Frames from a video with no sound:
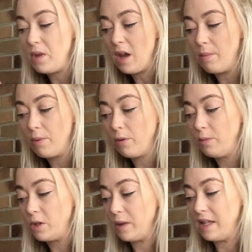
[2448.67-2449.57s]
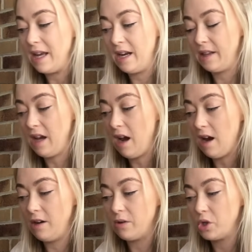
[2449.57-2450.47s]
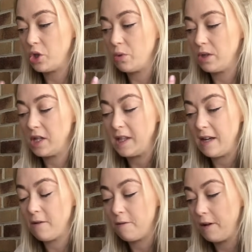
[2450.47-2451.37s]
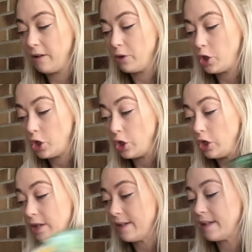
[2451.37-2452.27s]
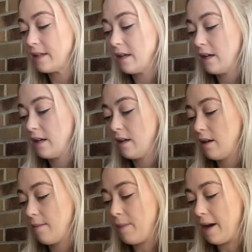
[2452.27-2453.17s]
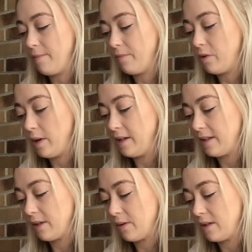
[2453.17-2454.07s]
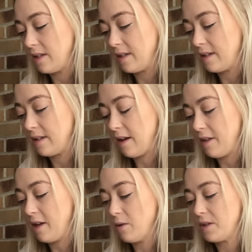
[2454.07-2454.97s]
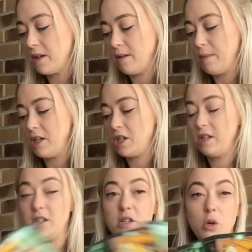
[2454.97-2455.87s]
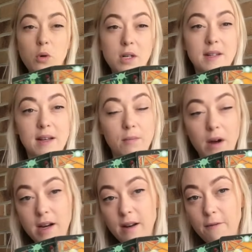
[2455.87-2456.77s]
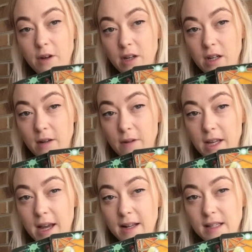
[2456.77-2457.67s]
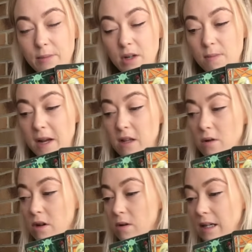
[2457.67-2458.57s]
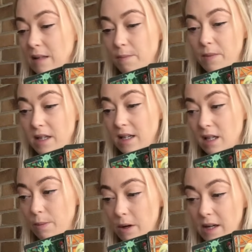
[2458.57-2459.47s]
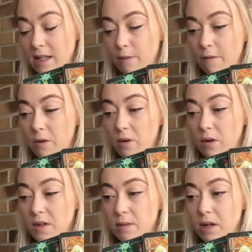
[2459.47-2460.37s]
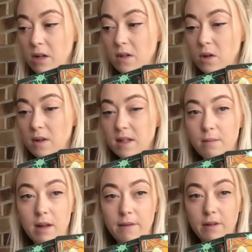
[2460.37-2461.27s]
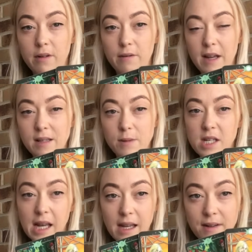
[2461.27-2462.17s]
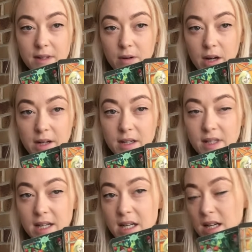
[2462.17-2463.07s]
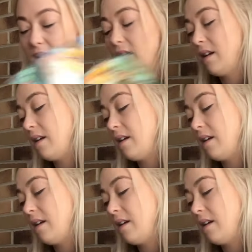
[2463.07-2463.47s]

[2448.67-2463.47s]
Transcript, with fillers: a pull between the head and the heart and not sure what to think or feel or choose. But Queen of Swords is, I think, also mentioned to talk to someone if you if you can, someone who's been through your ex this experience before, or somebody who's got some level of expertise or understanding.